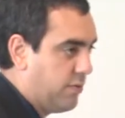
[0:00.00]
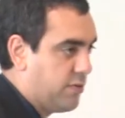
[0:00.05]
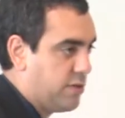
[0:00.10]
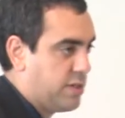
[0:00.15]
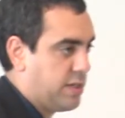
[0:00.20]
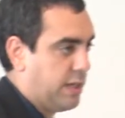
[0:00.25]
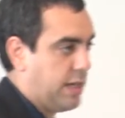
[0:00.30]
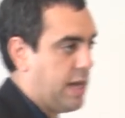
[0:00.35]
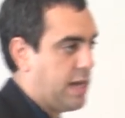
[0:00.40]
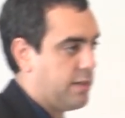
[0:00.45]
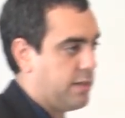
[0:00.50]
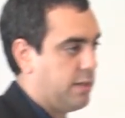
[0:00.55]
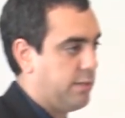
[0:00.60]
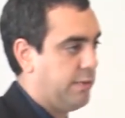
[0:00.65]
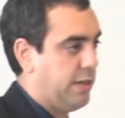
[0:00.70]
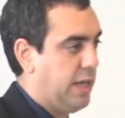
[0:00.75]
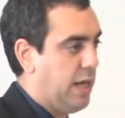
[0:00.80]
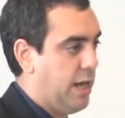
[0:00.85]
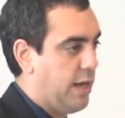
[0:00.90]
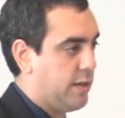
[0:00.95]
for stochastic
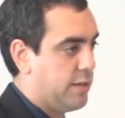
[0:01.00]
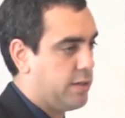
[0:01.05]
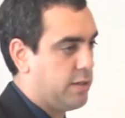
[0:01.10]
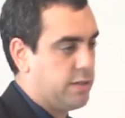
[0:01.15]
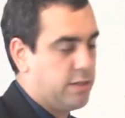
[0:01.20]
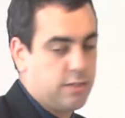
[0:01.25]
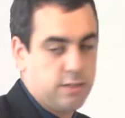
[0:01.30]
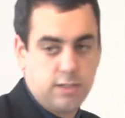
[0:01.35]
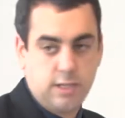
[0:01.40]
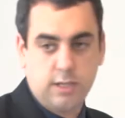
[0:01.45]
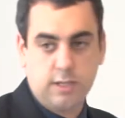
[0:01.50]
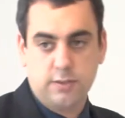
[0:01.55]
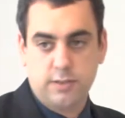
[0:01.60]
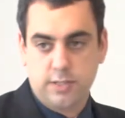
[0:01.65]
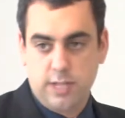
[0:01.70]
mechanics. It's just that you